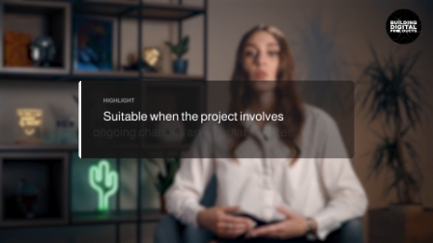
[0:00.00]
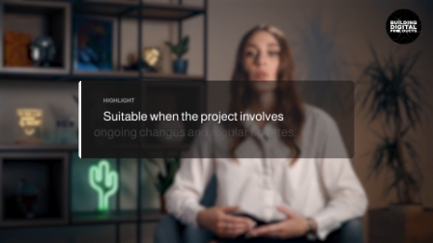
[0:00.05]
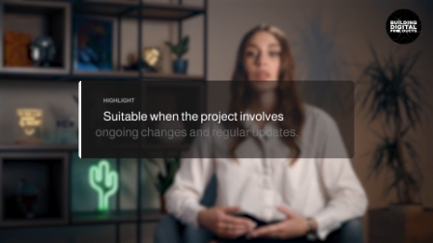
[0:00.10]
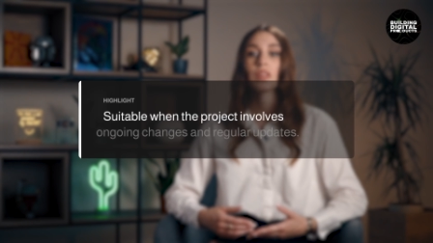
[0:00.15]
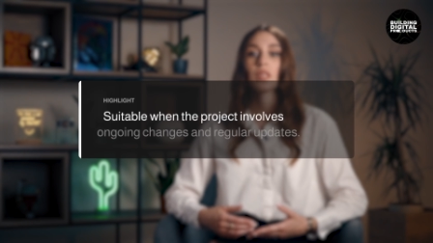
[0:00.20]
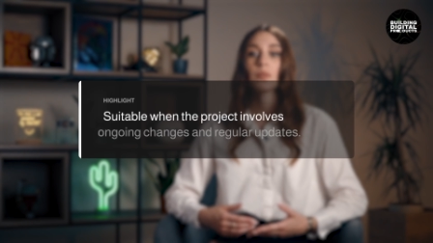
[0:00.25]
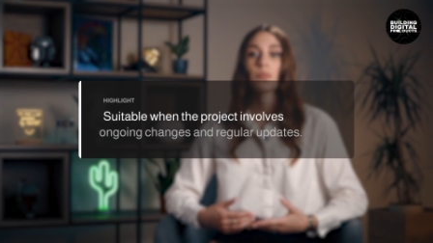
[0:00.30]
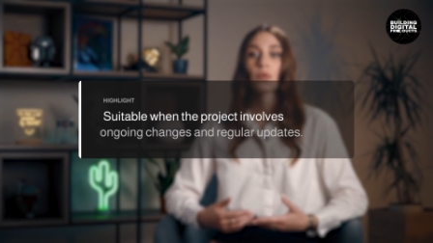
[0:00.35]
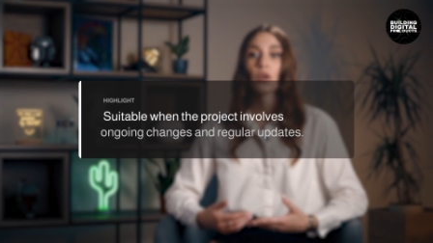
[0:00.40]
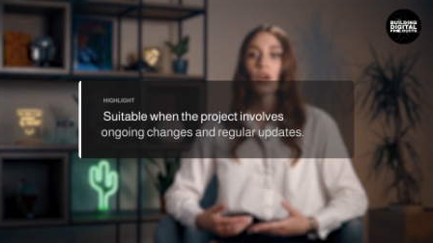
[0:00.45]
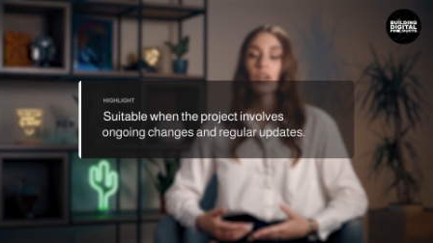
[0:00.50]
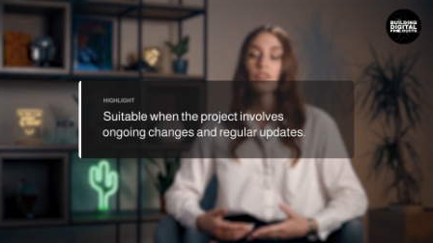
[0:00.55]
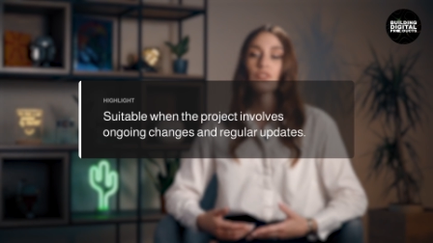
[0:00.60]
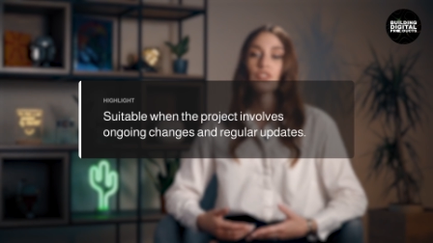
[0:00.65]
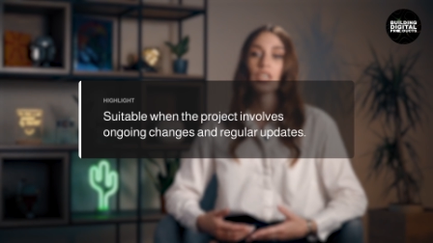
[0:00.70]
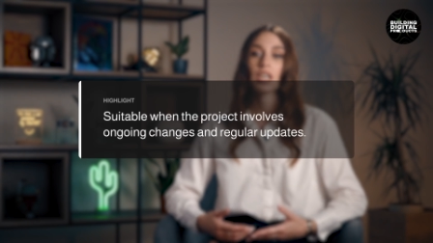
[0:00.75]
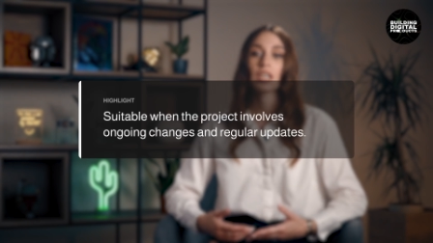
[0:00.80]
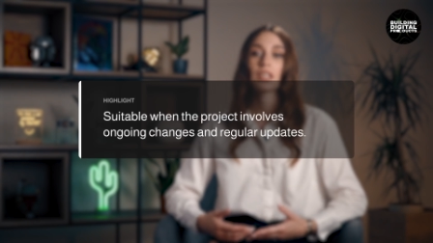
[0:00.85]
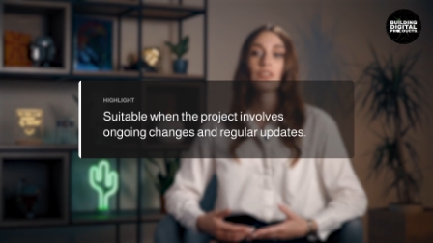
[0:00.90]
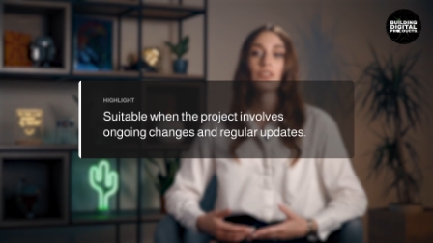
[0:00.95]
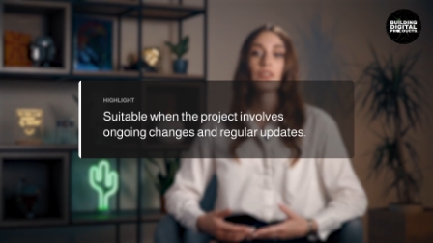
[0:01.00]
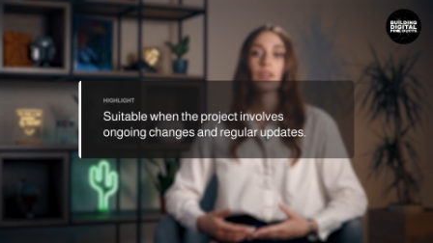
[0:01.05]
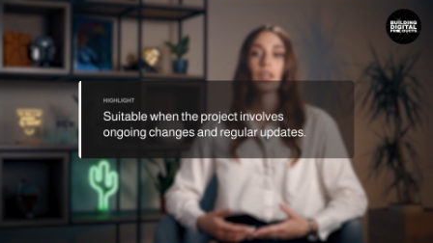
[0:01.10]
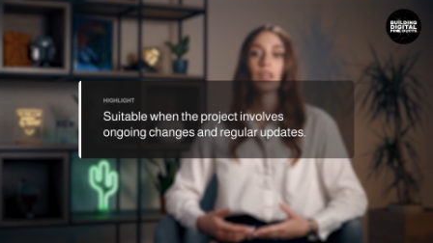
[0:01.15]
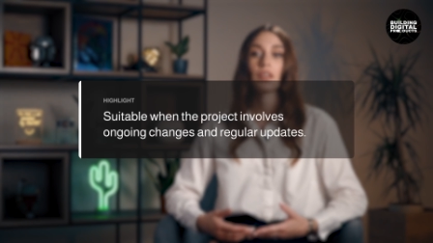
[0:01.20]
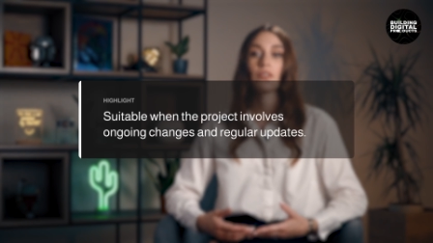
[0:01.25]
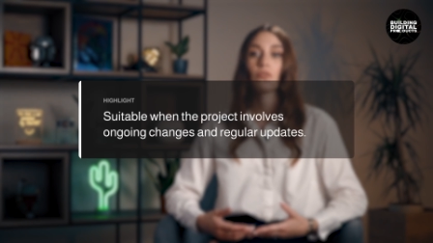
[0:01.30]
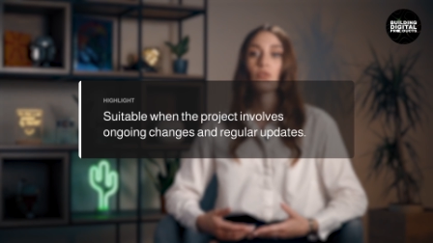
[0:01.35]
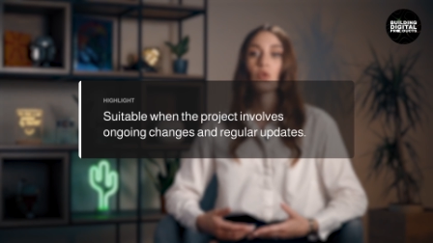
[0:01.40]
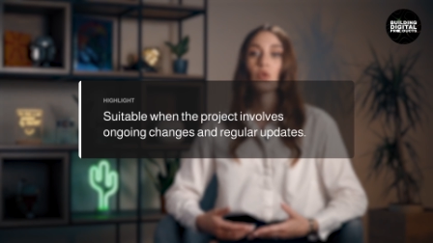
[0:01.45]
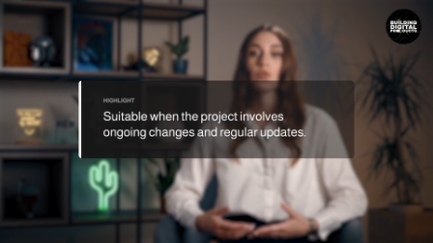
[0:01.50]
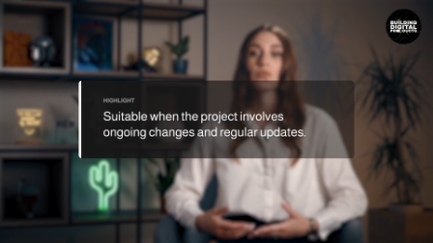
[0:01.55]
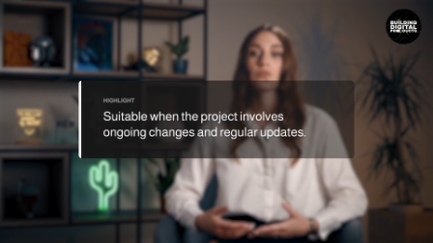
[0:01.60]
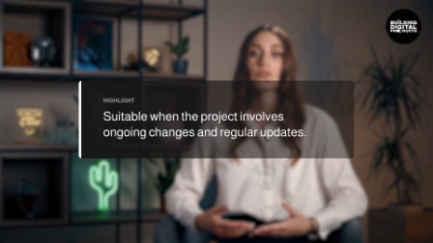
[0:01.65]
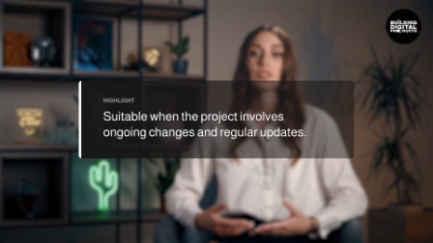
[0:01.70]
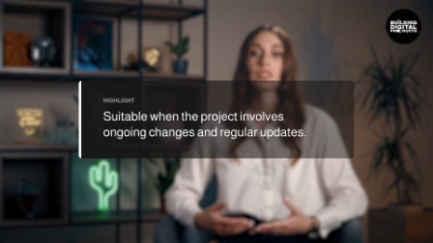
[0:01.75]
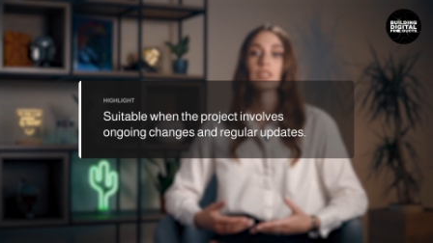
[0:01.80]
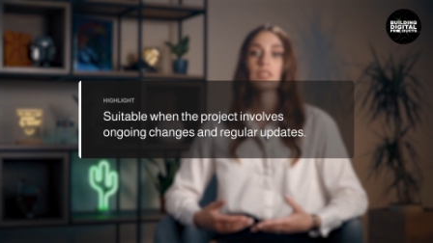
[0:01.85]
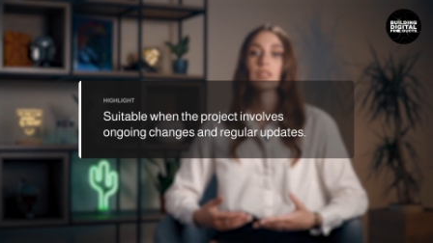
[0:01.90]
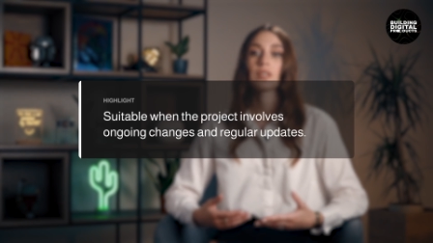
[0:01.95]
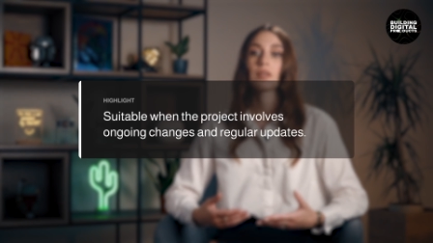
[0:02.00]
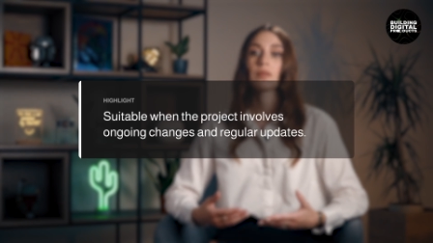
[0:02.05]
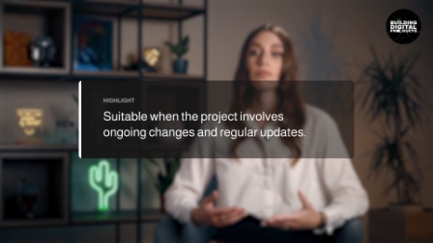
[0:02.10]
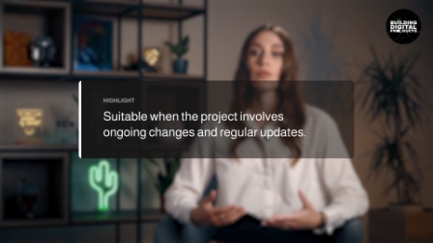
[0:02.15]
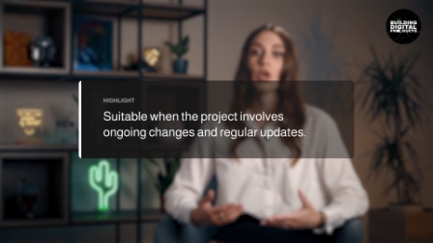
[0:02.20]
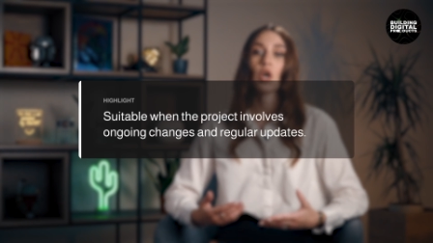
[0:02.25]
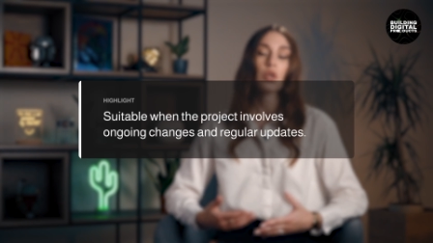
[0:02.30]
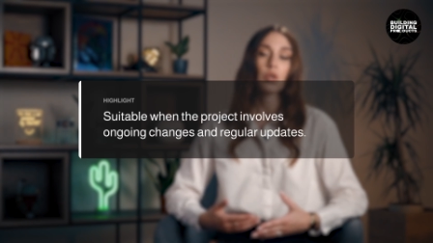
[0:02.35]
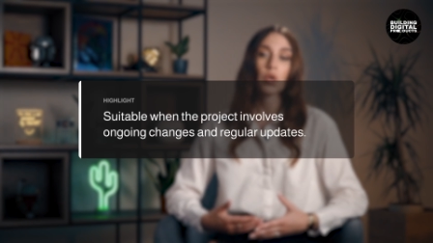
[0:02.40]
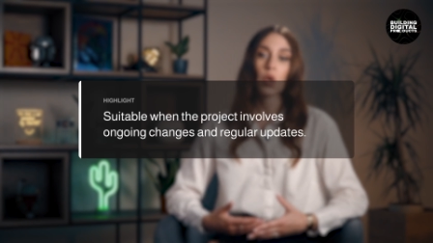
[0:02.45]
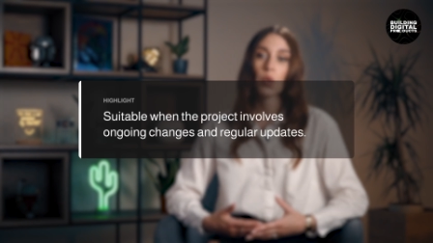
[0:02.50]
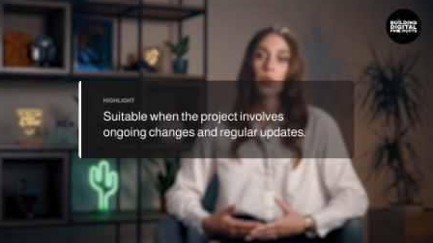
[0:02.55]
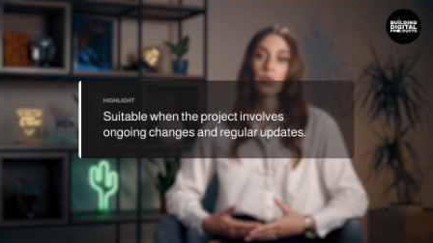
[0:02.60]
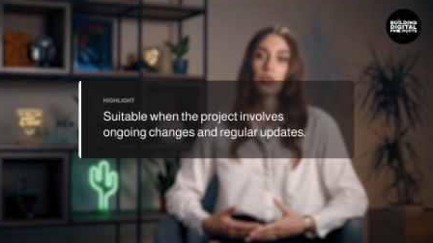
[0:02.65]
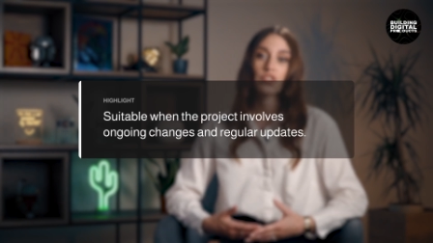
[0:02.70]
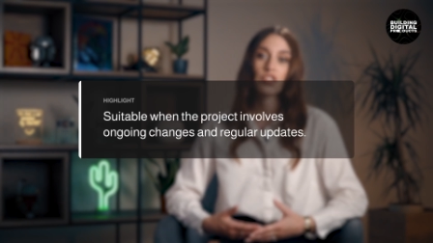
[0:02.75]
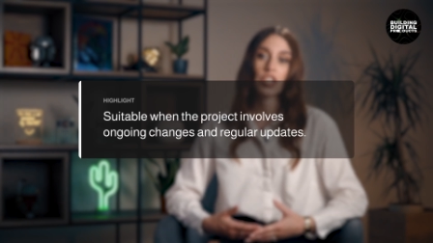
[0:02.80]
when the project involves ongoing